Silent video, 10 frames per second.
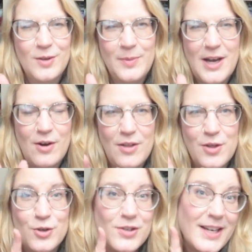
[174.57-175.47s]
it'll be out on
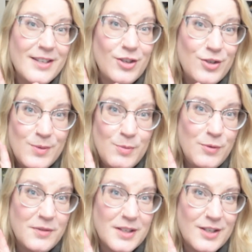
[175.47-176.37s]
Thursday because I just
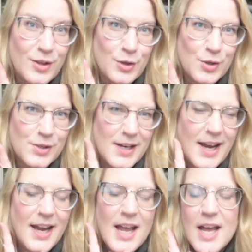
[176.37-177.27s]
moved it to
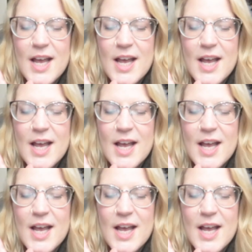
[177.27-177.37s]
Thursday.